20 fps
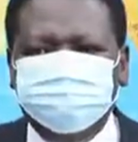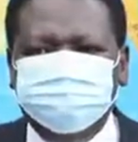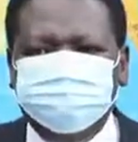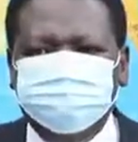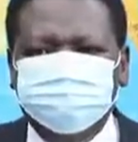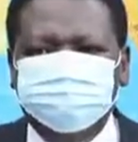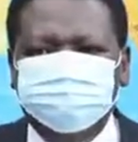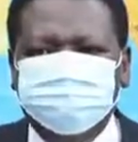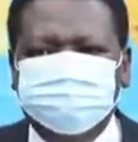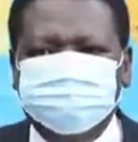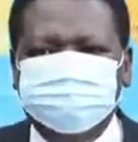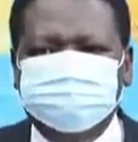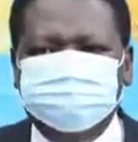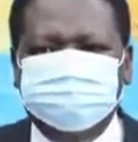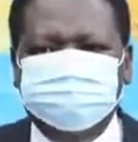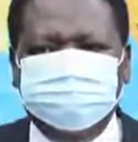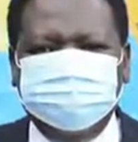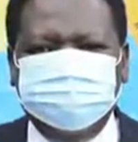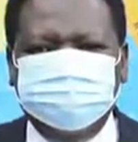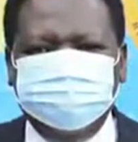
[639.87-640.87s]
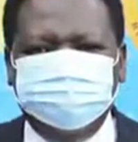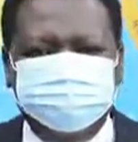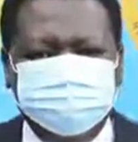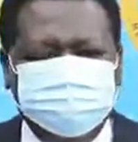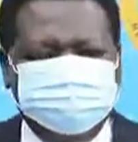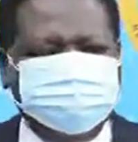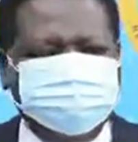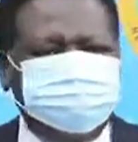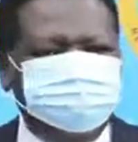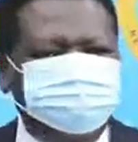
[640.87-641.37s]
with the
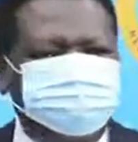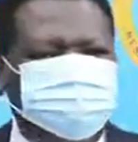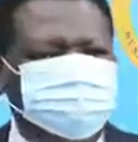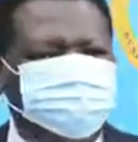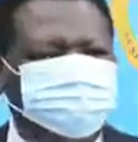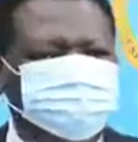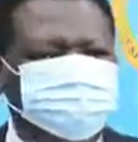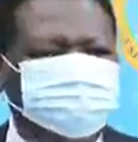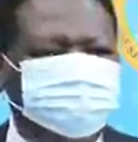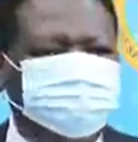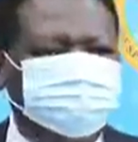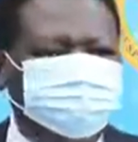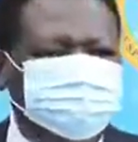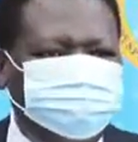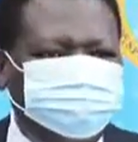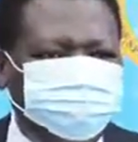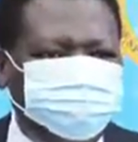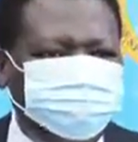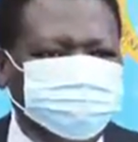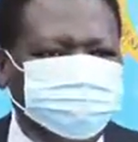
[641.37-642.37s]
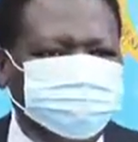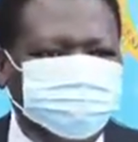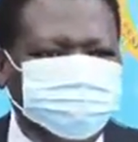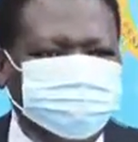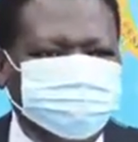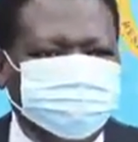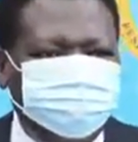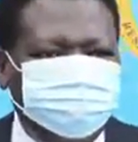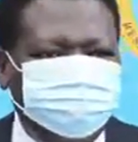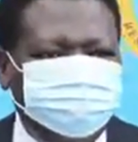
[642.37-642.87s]
briefs that we have been receiving,
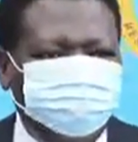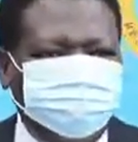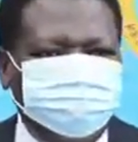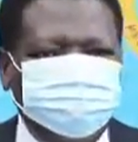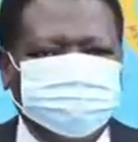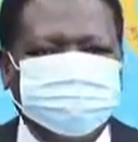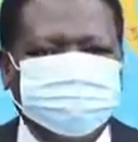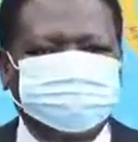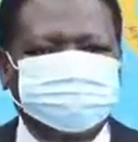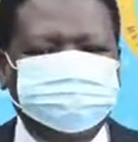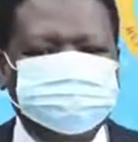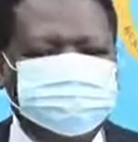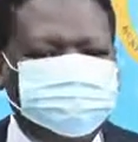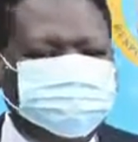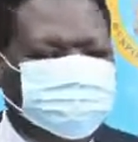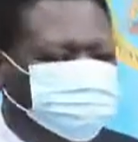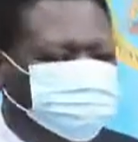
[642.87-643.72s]
but the counties are